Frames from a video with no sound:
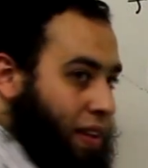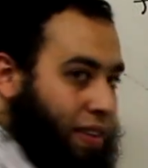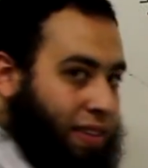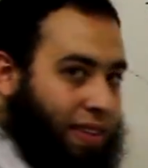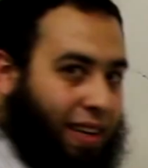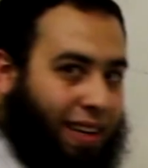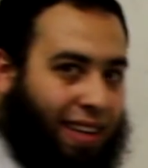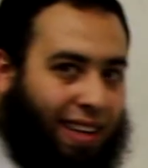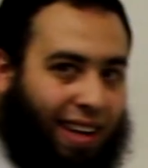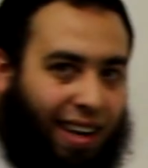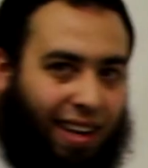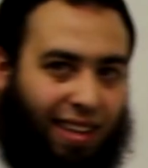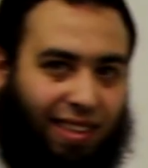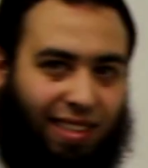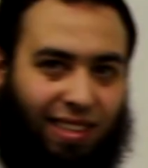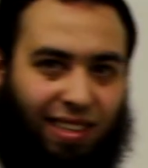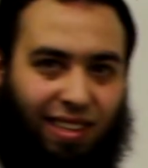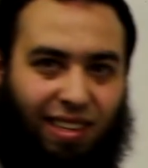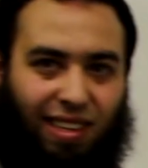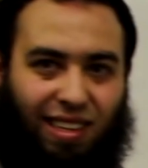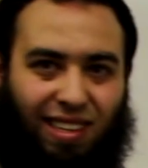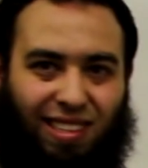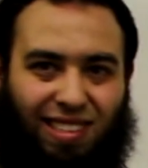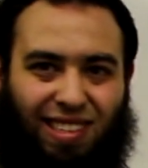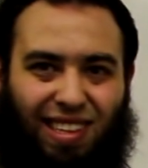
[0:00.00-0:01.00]
The
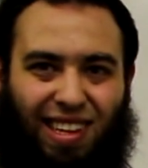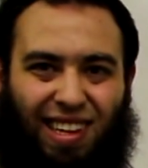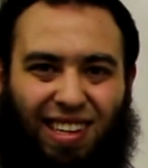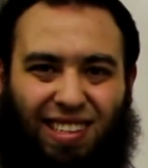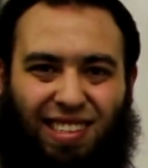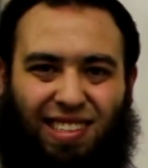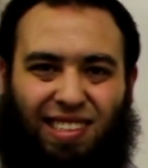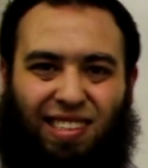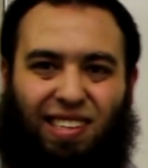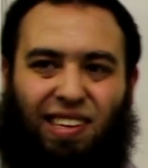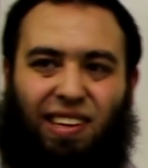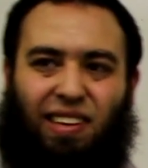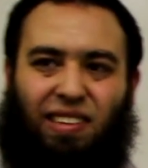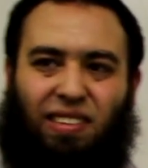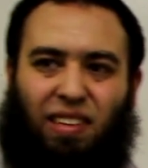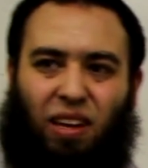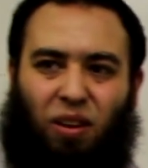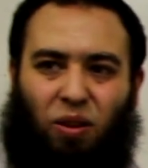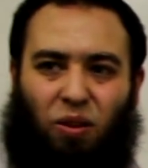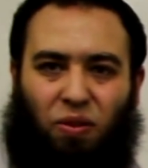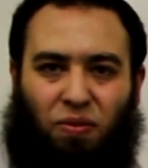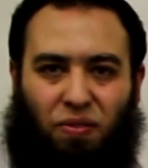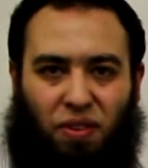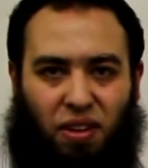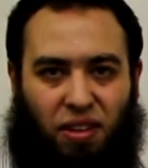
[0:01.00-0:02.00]
reality is
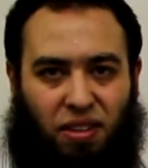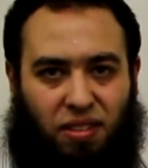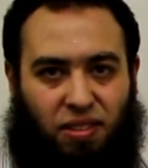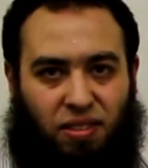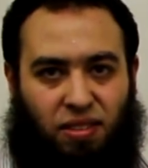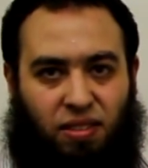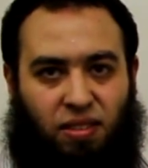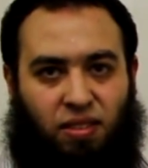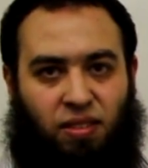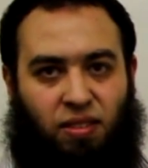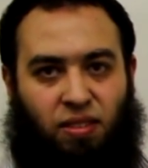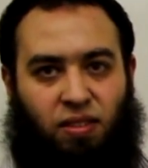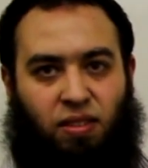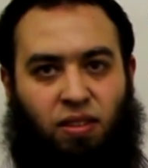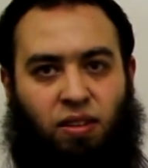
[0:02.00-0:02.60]
external of us.